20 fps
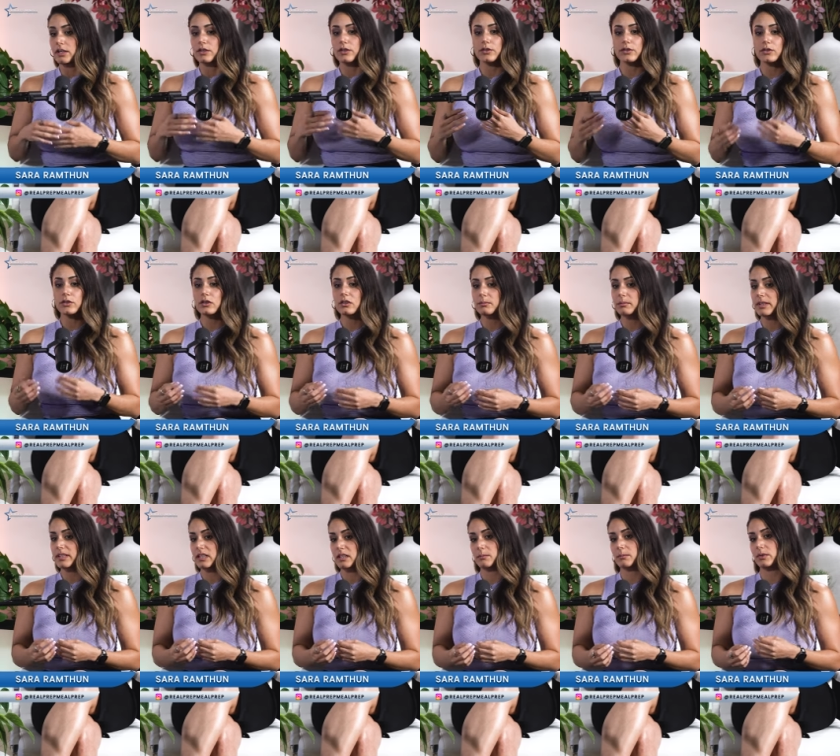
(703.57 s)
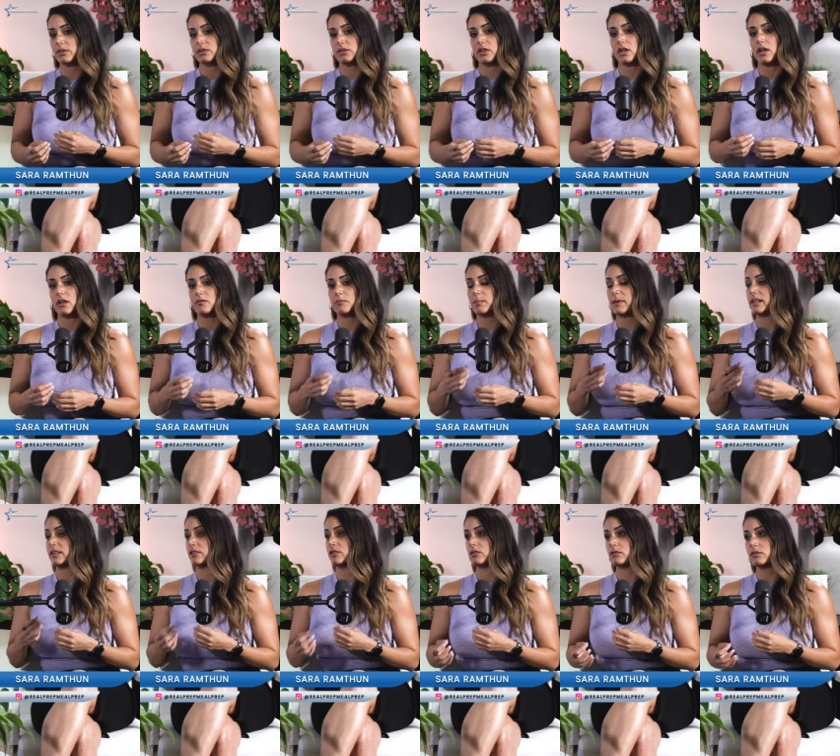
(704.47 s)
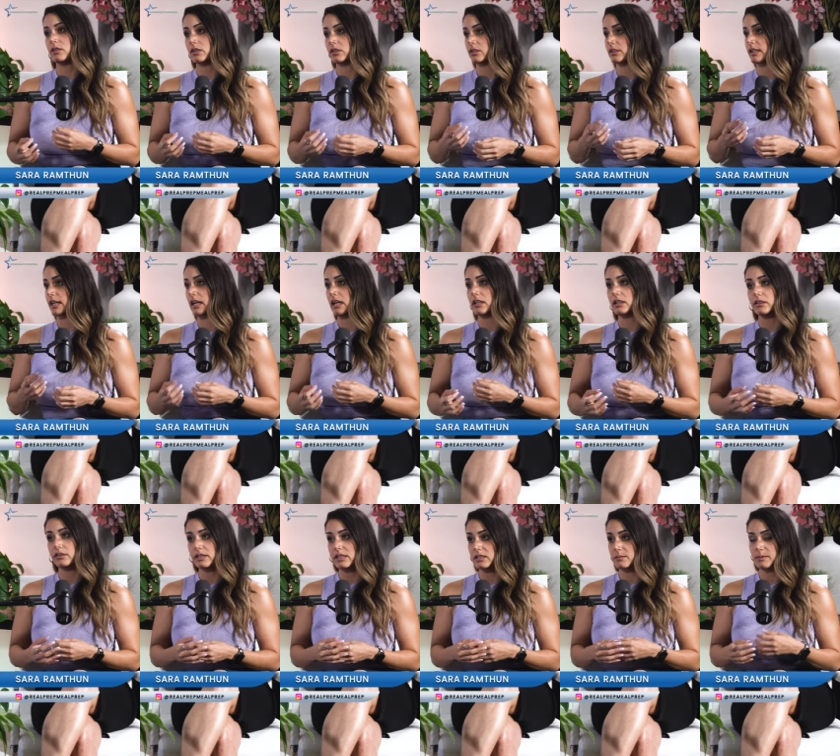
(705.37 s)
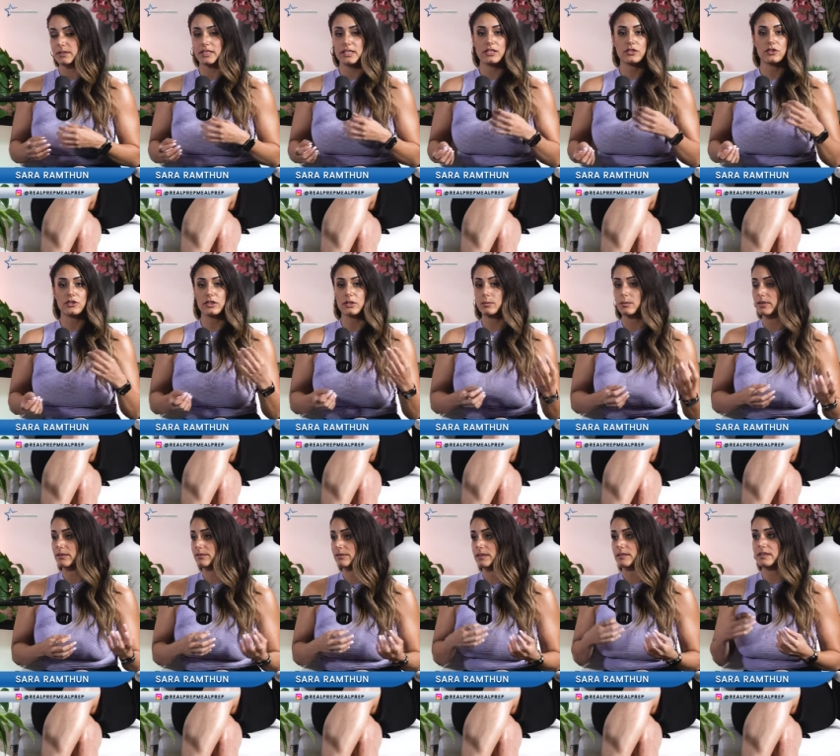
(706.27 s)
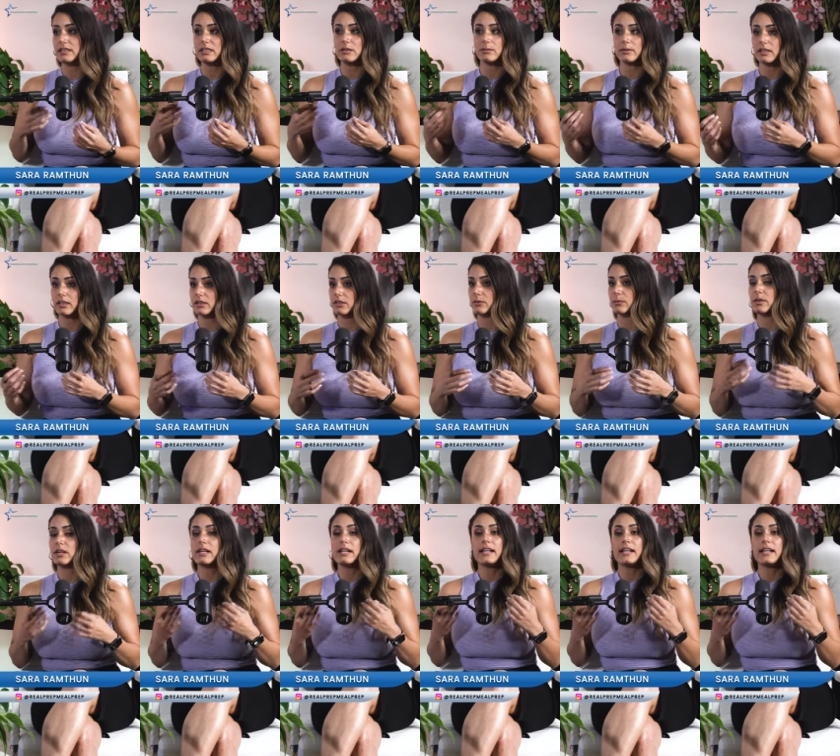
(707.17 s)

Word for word: you're throwing my numbers off by 200 calories, potentially 150, 100.